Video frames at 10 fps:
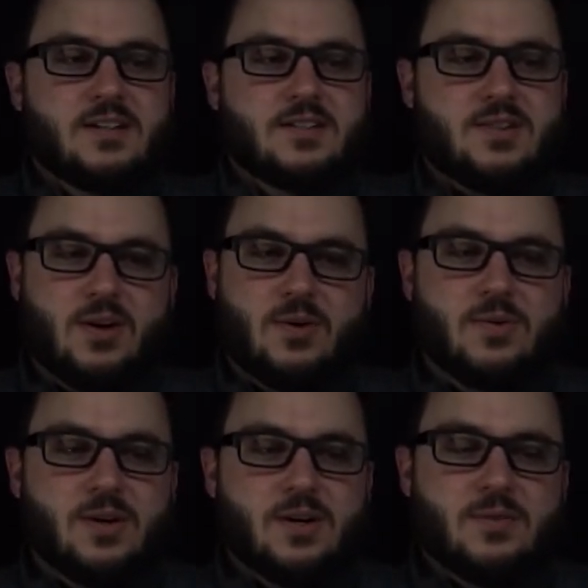
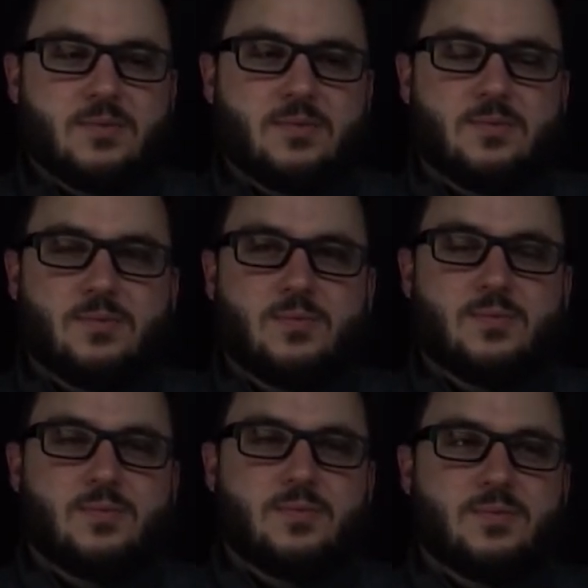So
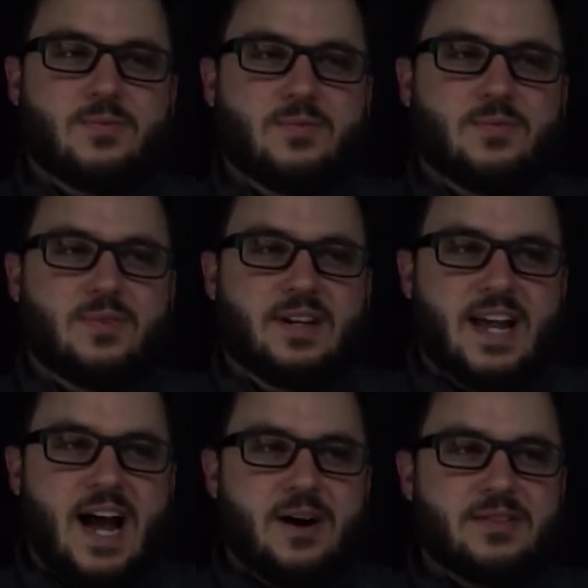
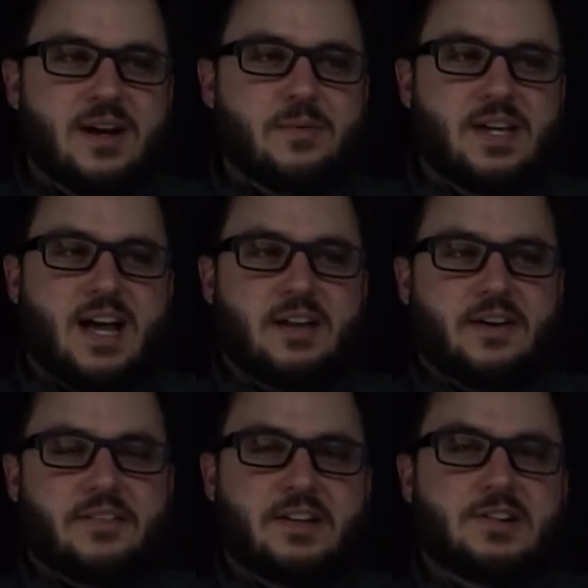now that we kind of
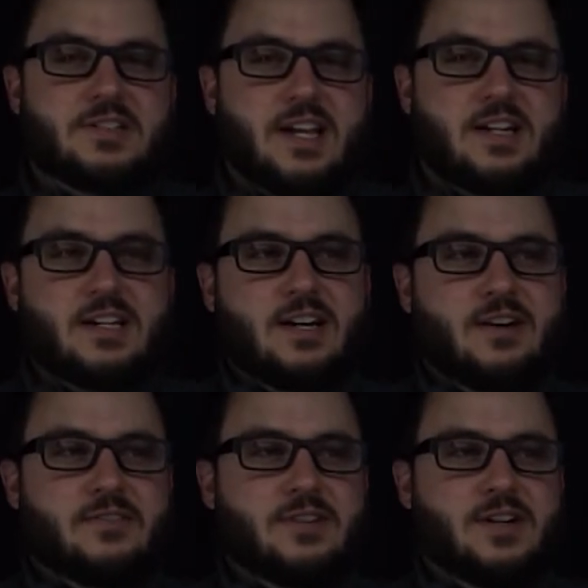have an understanding
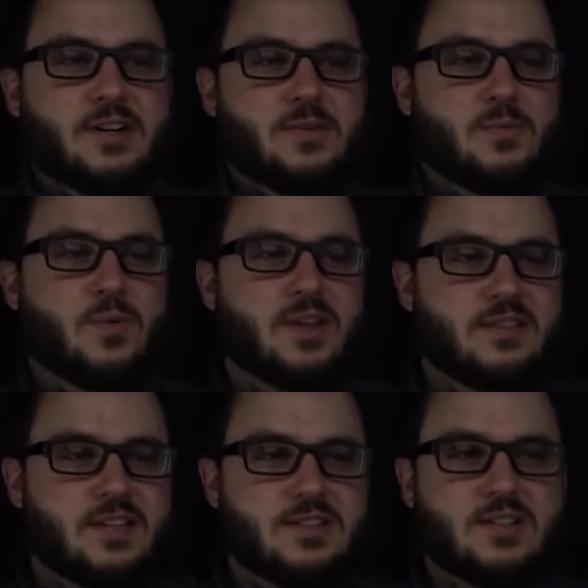of what
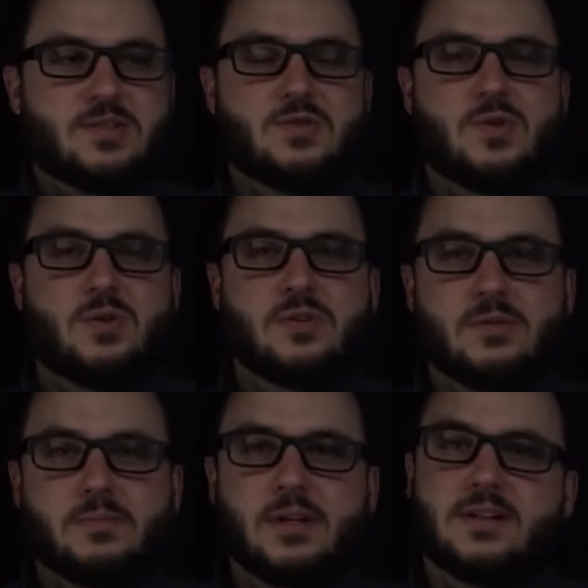this control
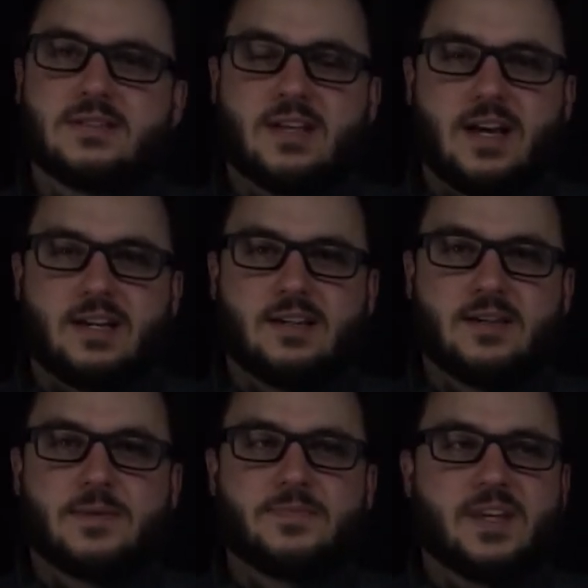loop looks like
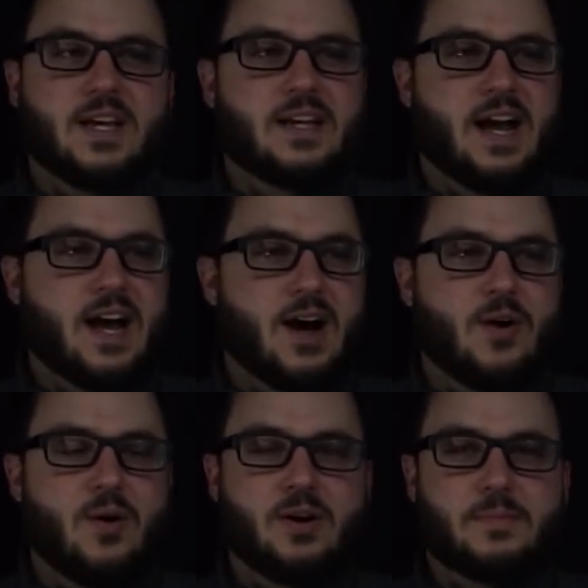and how
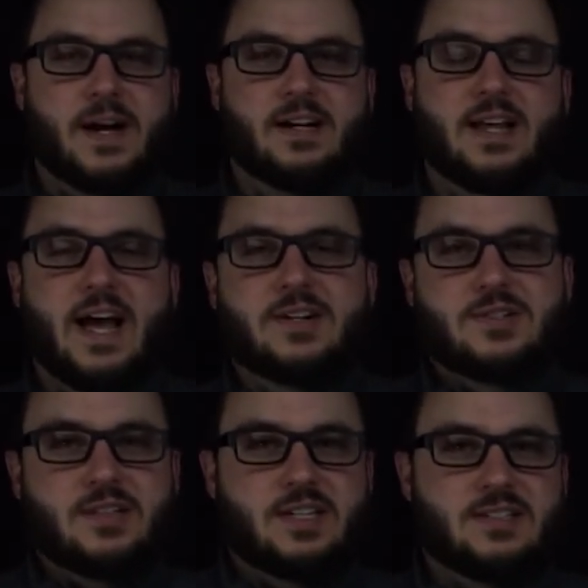Autopilot
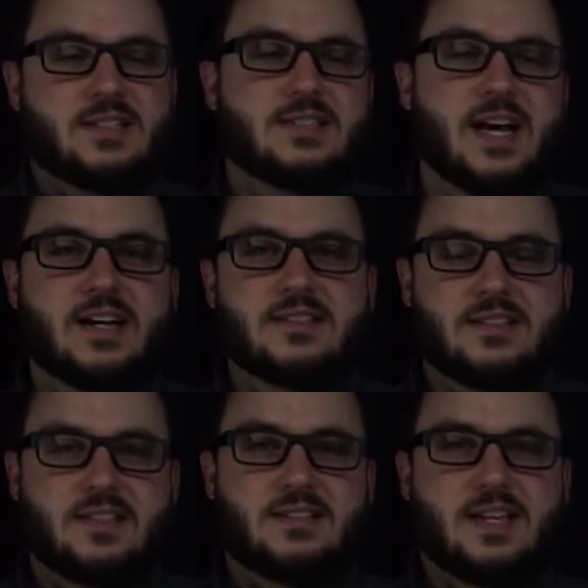actually detects
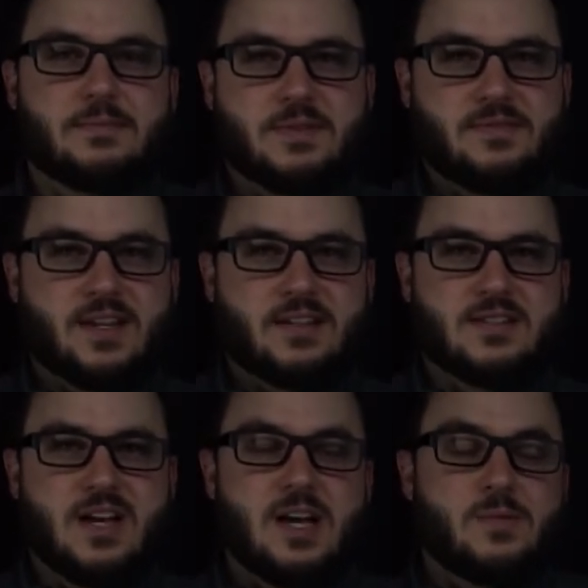these types of things,
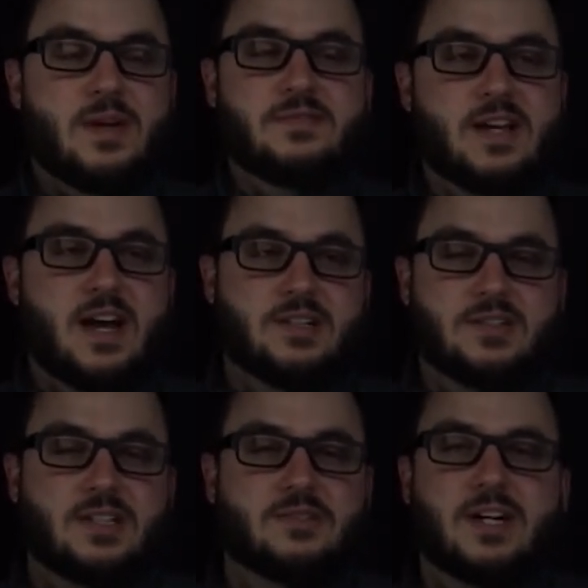we have to
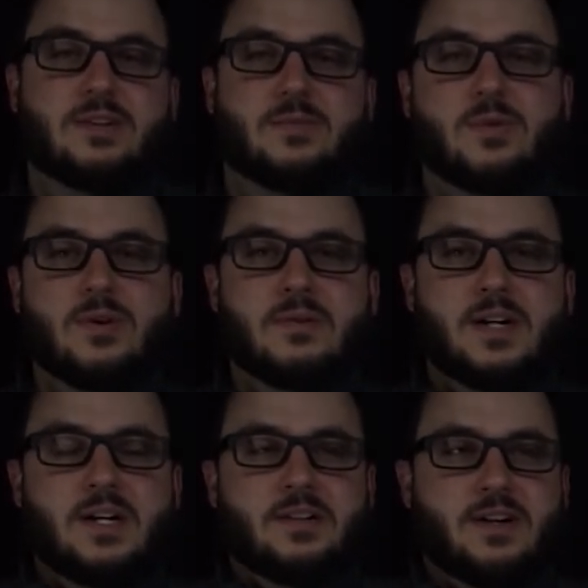actually create a rule,
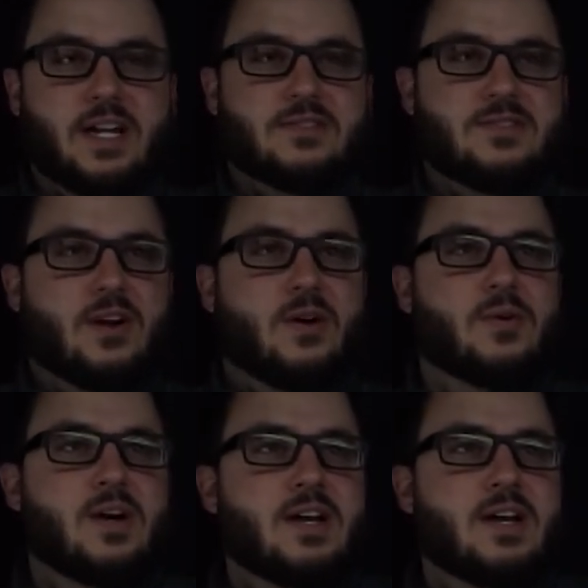right? So